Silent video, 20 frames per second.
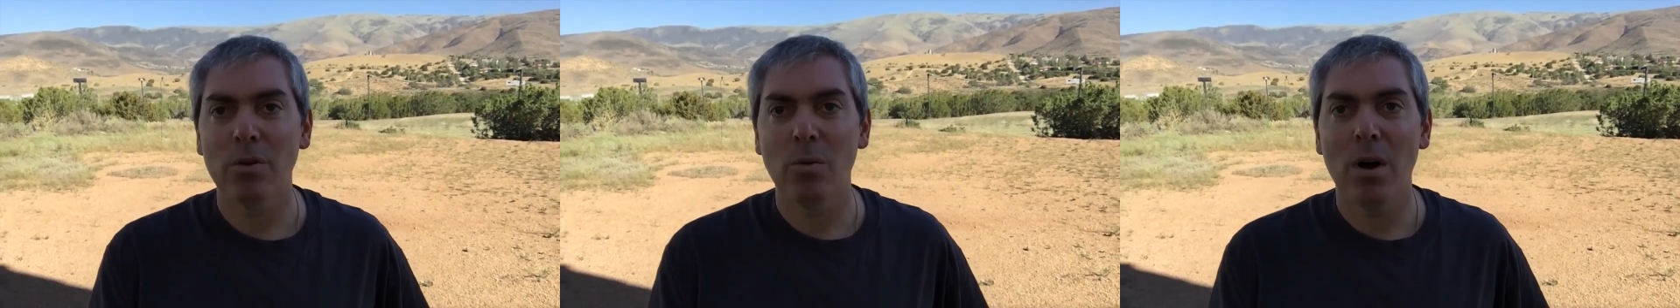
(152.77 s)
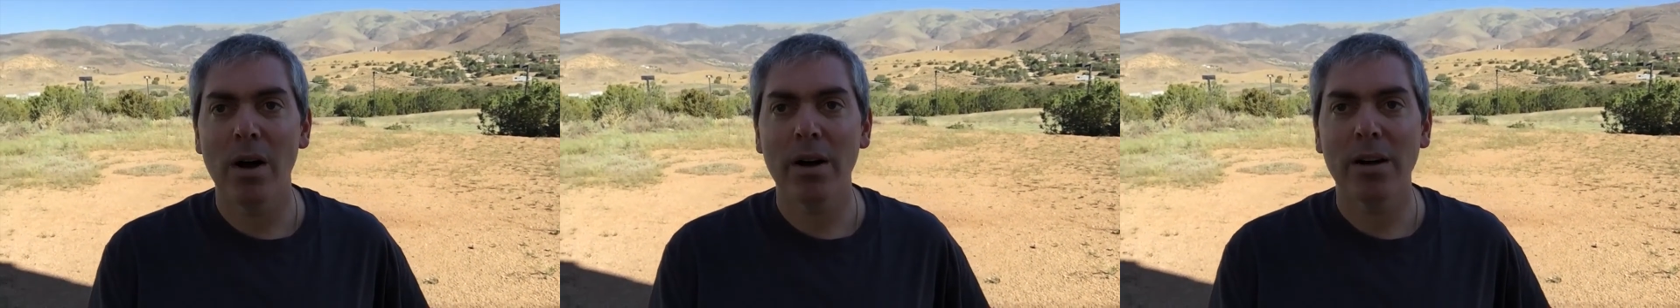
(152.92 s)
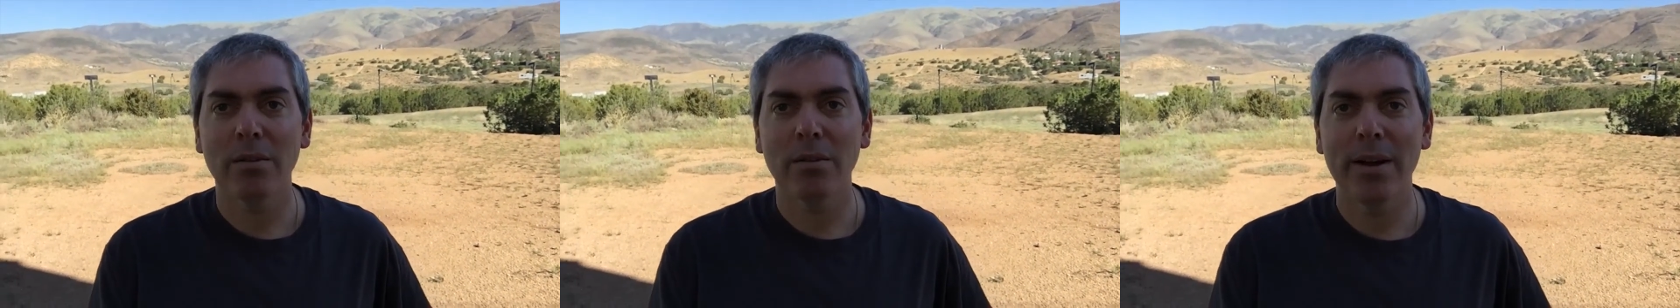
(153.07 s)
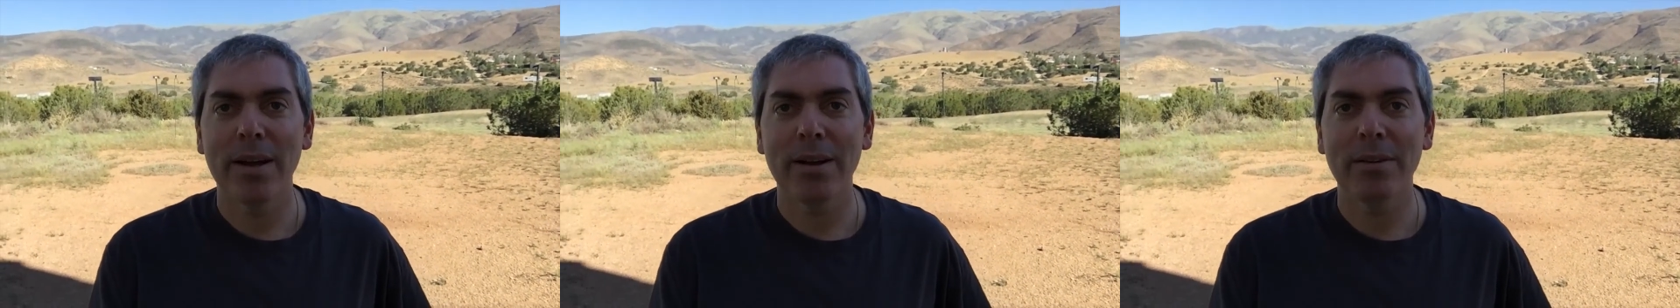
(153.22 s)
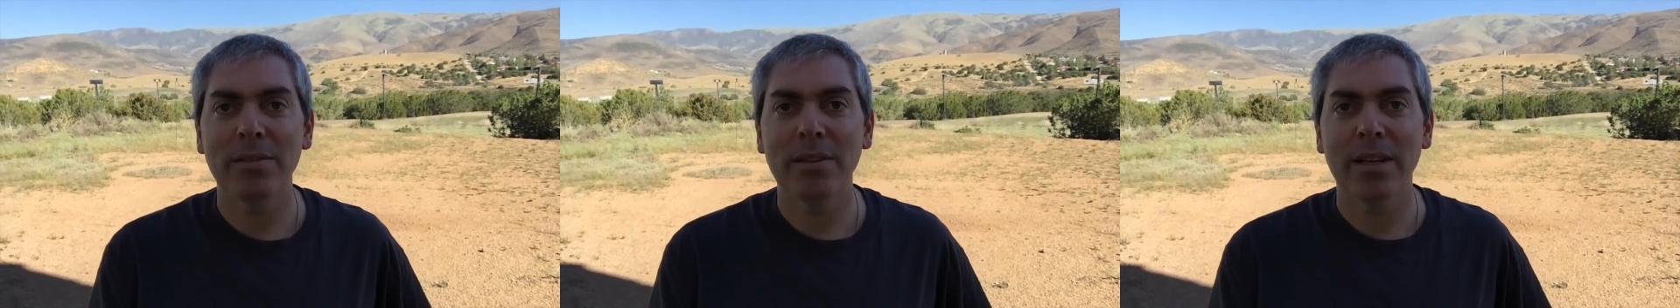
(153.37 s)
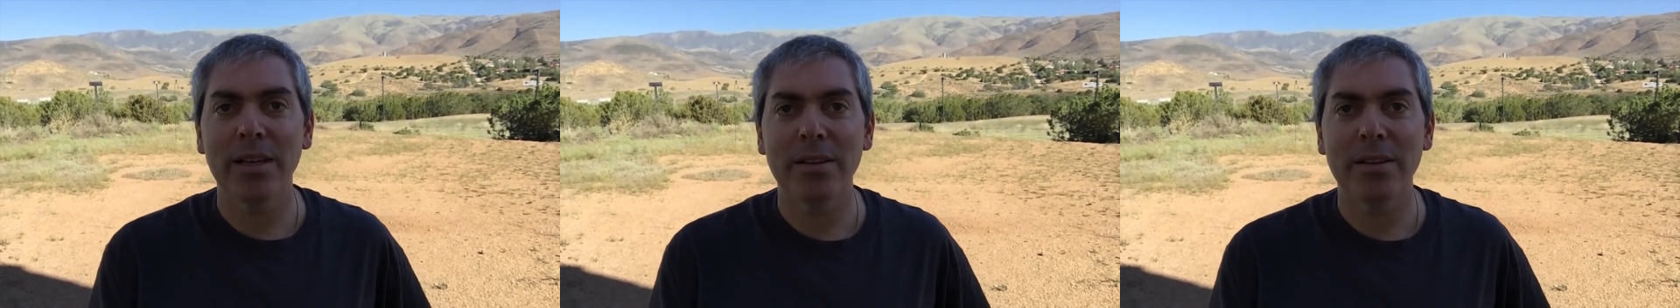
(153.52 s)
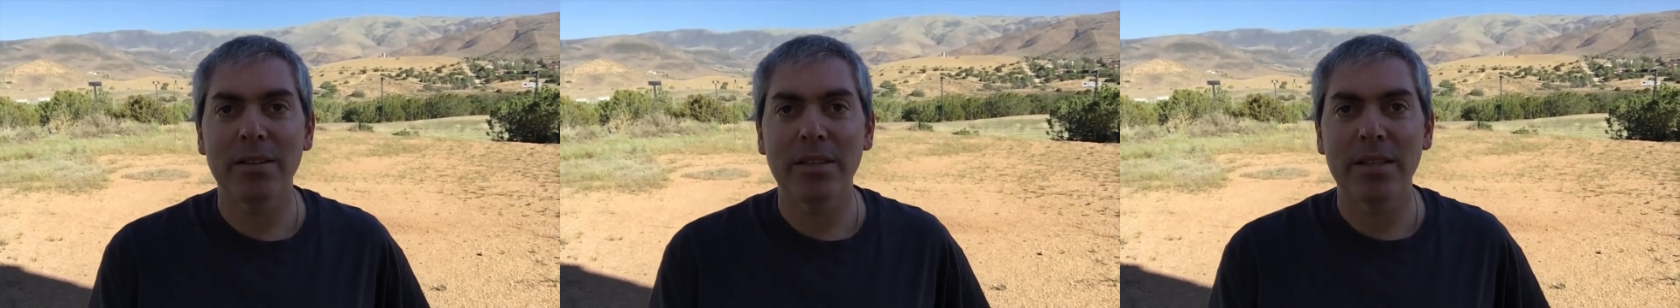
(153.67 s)
walk around,
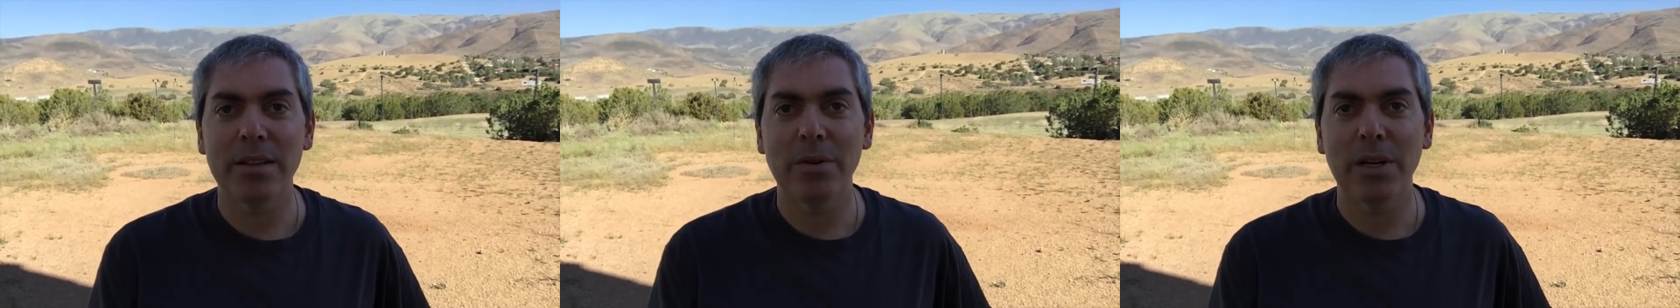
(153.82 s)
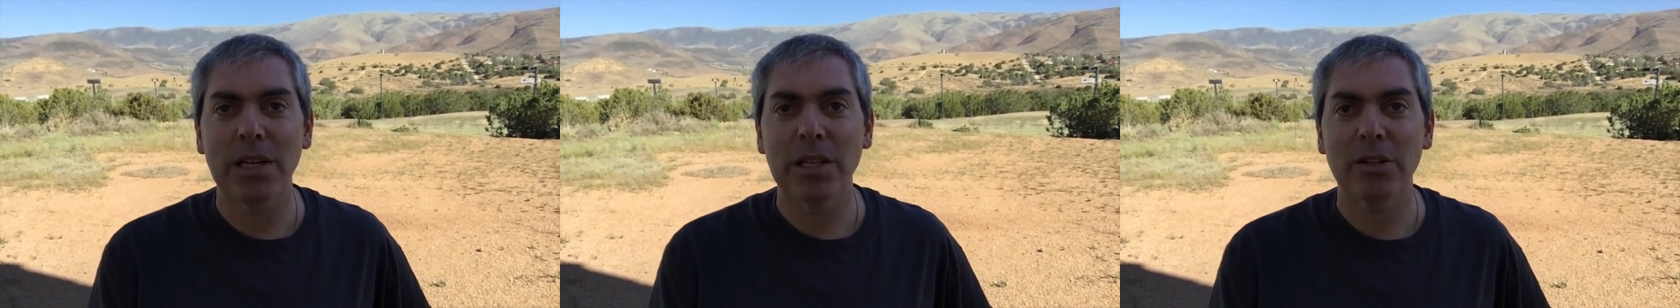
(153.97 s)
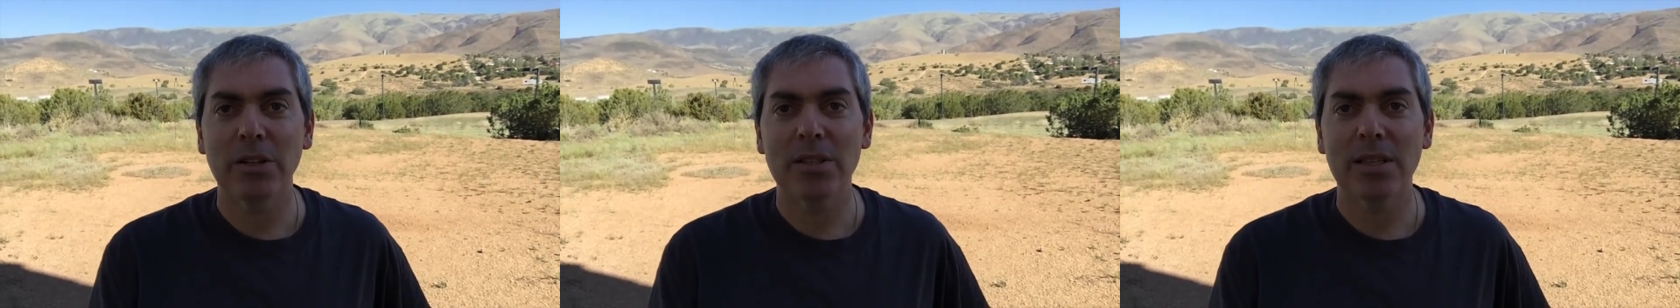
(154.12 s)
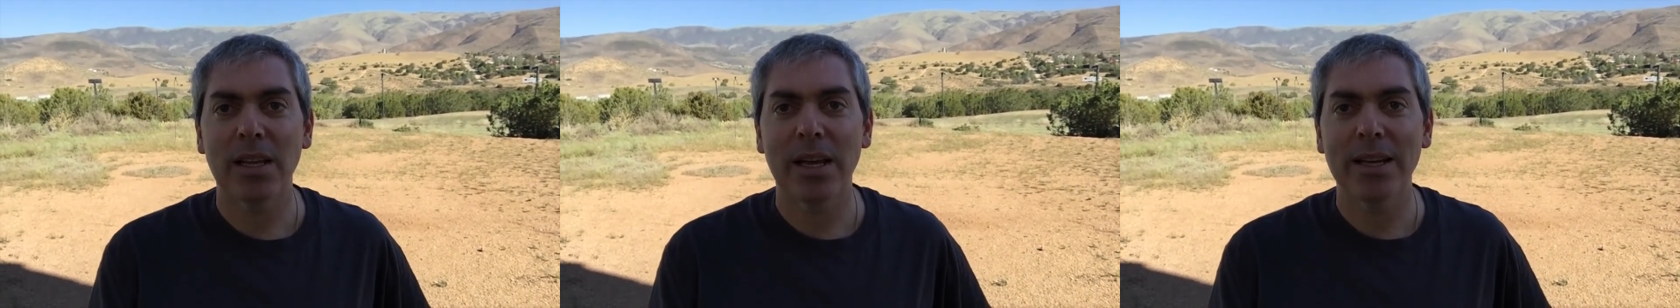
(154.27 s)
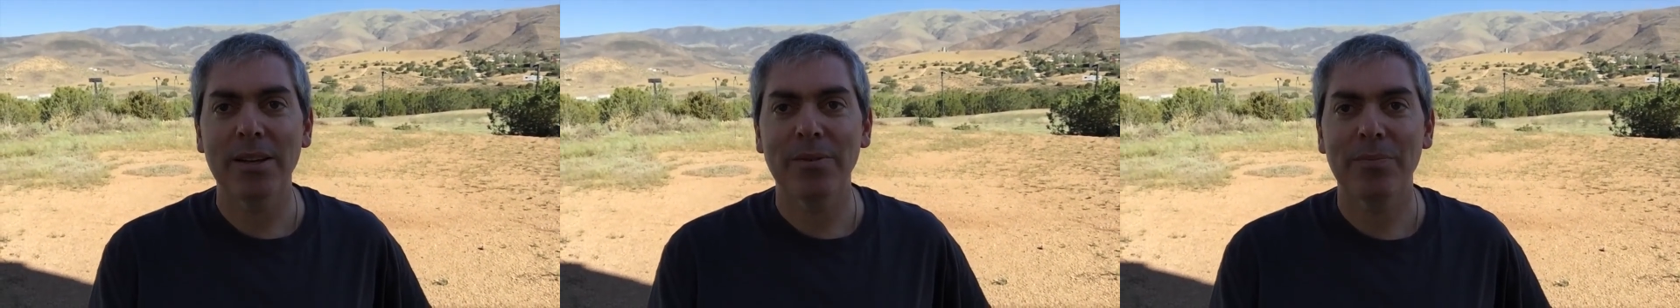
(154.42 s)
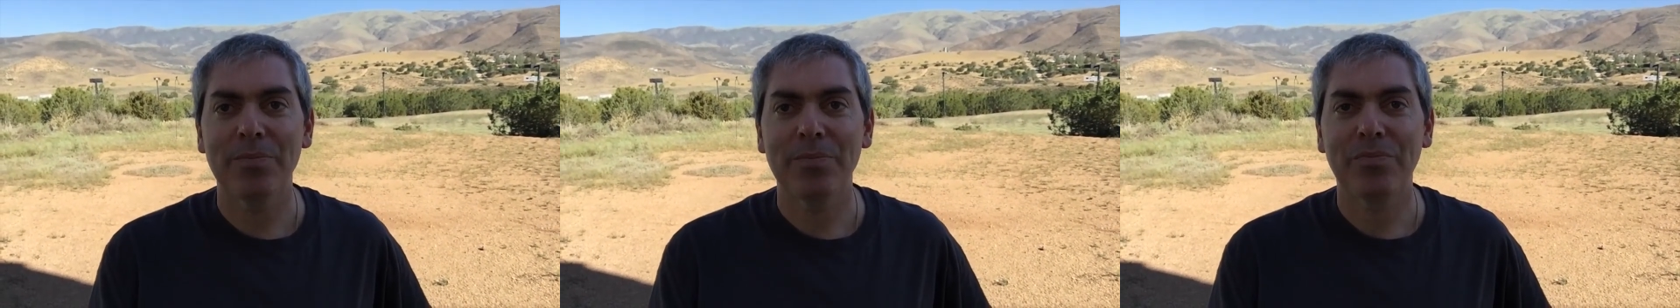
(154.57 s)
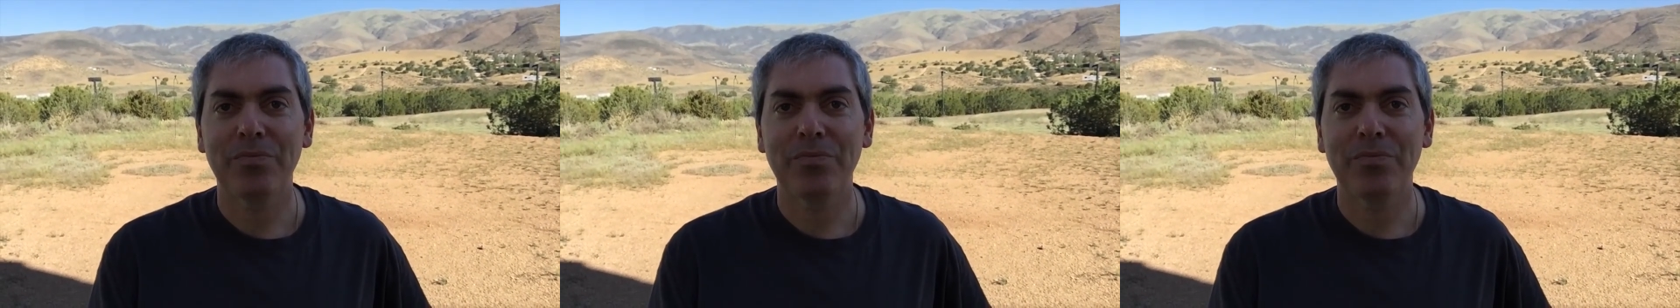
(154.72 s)
let you see what it looks like.